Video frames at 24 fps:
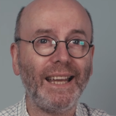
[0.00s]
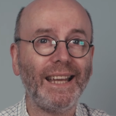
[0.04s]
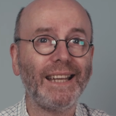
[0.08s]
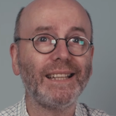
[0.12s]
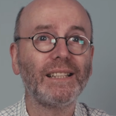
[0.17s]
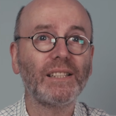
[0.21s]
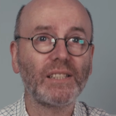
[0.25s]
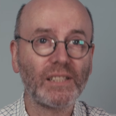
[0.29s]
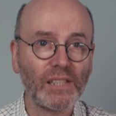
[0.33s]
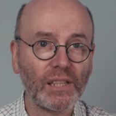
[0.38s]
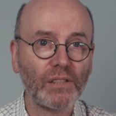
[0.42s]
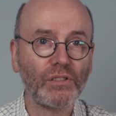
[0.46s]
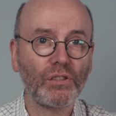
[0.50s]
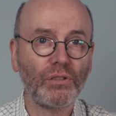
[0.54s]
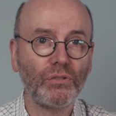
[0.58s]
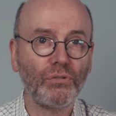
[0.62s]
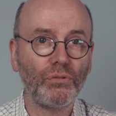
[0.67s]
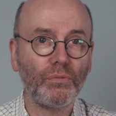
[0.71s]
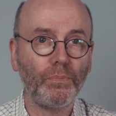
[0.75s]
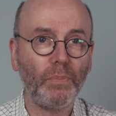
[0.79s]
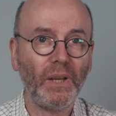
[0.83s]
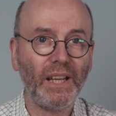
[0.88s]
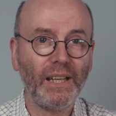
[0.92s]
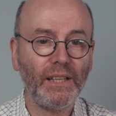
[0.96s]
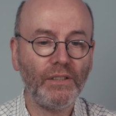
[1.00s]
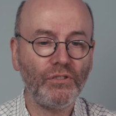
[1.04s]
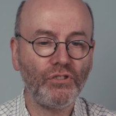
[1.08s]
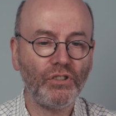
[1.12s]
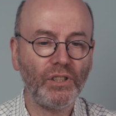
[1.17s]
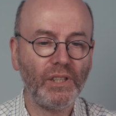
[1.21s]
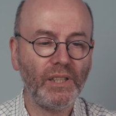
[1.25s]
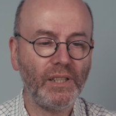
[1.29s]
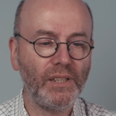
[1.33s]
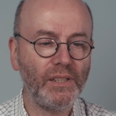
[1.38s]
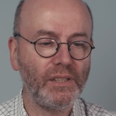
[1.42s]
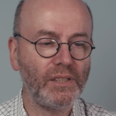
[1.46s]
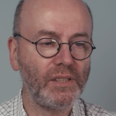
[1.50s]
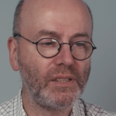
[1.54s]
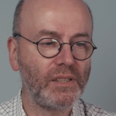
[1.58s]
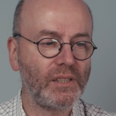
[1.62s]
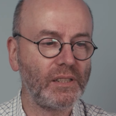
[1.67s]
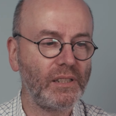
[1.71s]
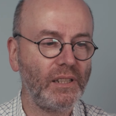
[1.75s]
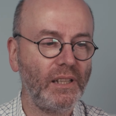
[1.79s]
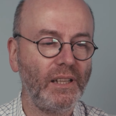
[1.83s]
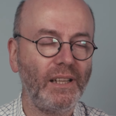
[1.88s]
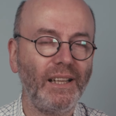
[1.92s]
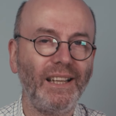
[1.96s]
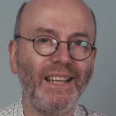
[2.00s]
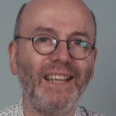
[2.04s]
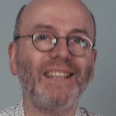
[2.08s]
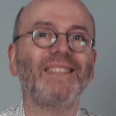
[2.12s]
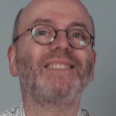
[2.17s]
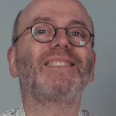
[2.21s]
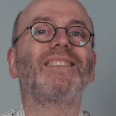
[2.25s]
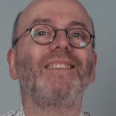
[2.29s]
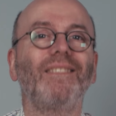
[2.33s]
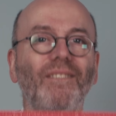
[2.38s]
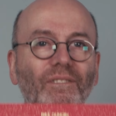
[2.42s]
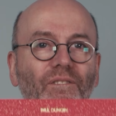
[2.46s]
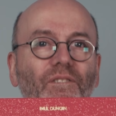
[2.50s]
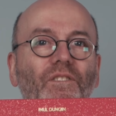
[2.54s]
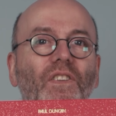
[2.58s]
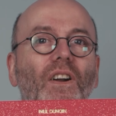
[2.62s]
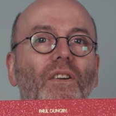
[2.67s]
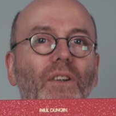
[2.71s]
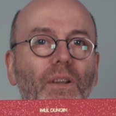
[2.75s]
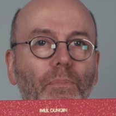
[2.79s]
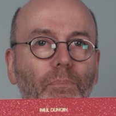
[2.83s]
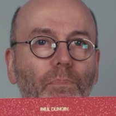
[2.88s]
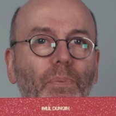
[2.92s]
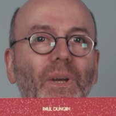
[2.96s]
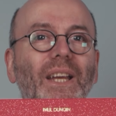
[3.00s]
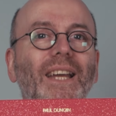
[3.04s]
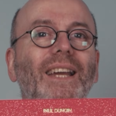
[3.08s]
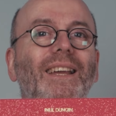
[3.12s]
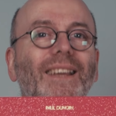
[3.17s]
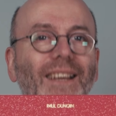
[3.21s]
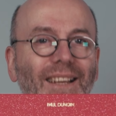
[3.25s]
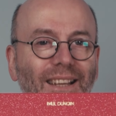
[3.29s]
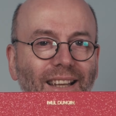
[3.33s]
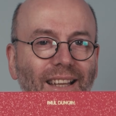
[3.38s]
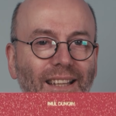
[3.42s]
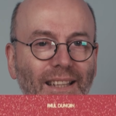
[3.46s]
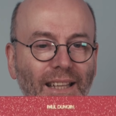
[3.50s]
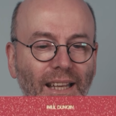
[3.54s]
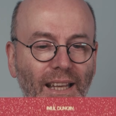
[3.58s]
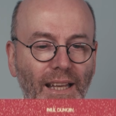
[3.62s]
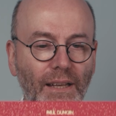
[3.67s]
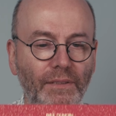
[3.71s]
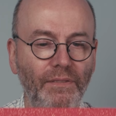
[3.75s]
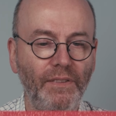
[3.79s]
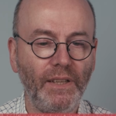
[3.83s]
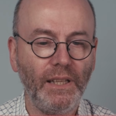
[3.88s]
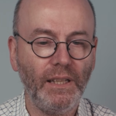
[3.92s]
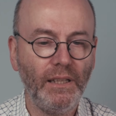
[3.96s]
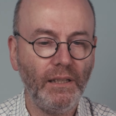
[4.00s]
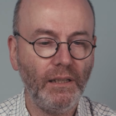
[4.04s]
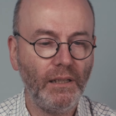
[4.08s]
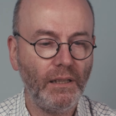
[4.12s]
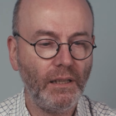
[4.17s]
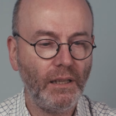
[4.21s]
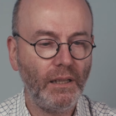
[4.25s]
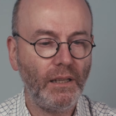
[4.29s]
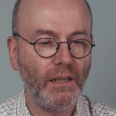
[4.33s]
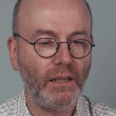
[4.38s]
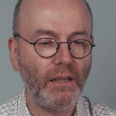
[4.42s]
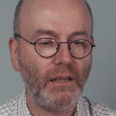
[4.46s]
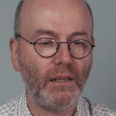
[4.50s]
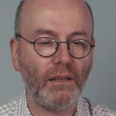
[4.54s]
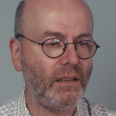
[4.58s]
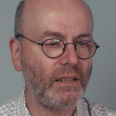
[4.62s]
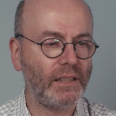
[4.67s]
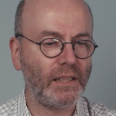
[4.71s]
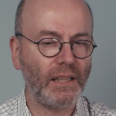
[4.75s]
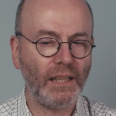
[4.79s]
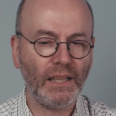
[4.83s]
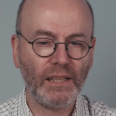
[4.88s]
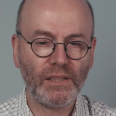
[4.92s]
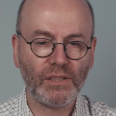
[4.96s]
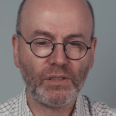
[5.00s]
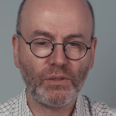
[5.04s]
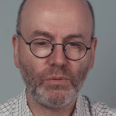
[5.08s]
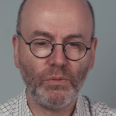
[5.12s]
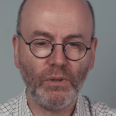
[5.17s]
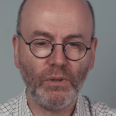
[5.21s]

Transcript: It's 600 pages, it's very big and heavy, like the last